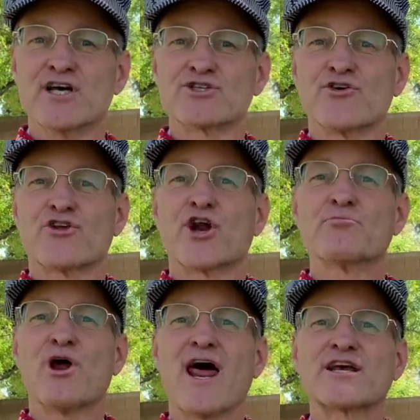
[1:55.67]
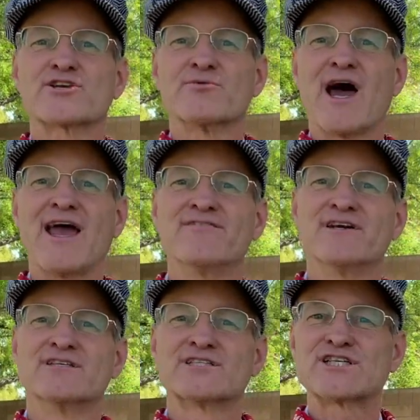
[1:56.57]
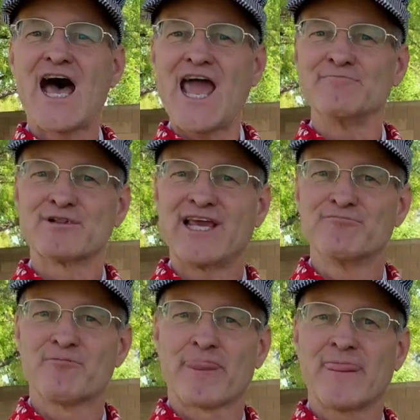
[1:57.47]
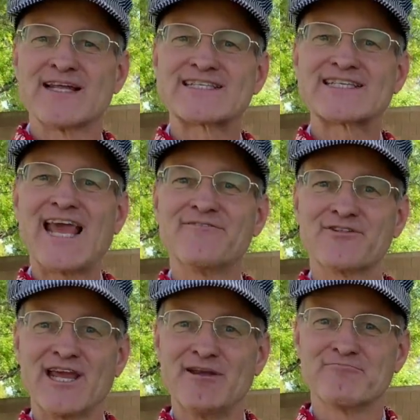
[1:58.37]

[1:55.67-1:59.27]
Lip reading: so that our products arrive timely and safely.